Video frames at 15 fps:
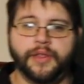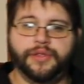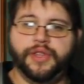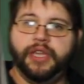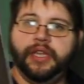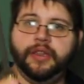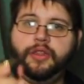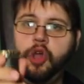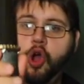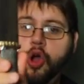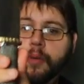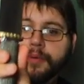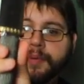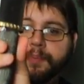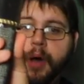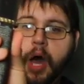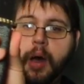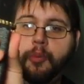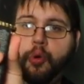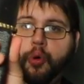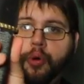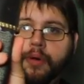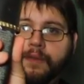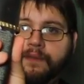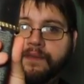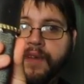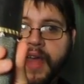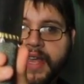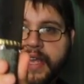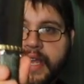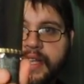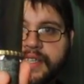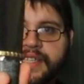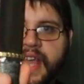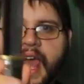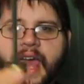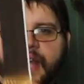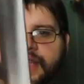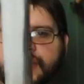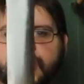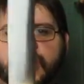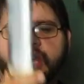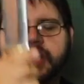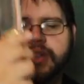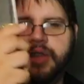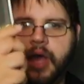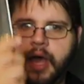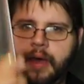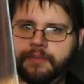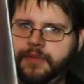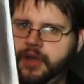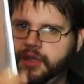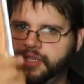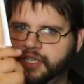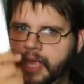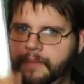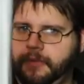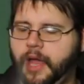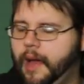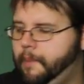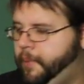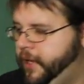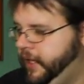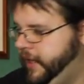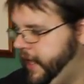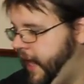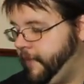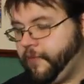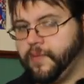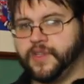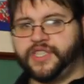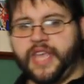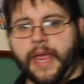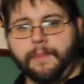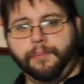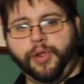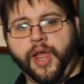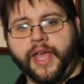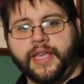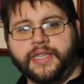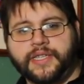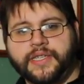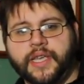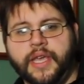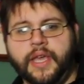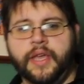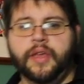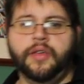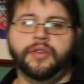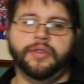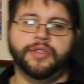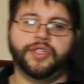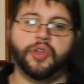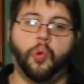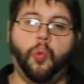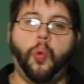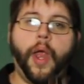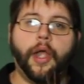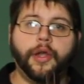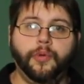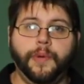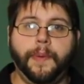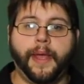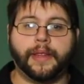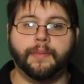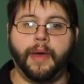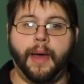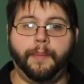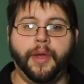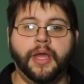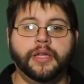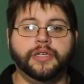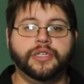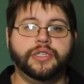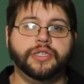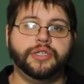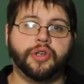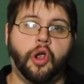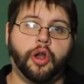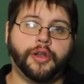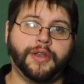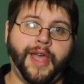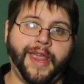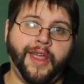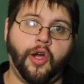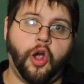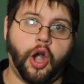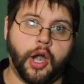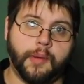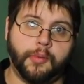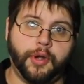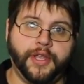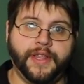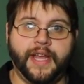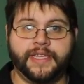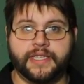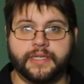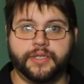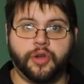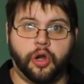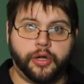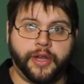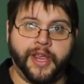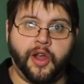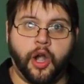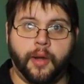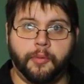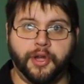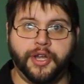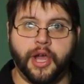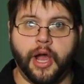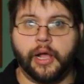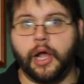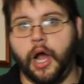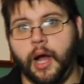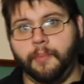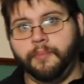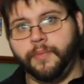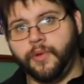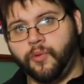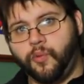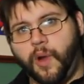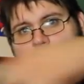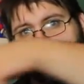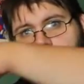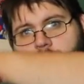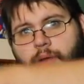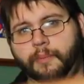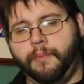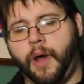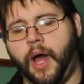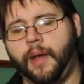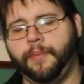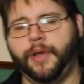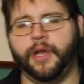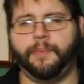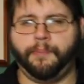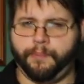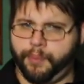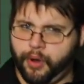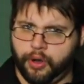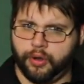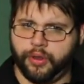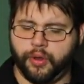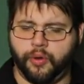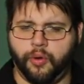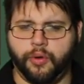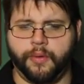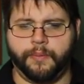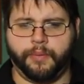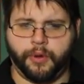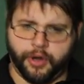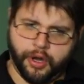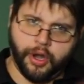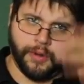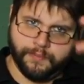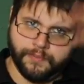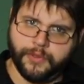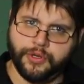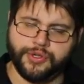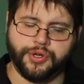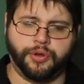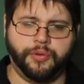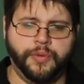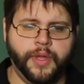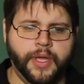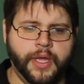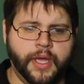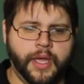the lobed pommel Viking Seax. They're the same company, they came from the same place. So where did we pick them up? Dark Knight Armoury. That's darkknightarmoury.com. Right along the bottom here, per our usual.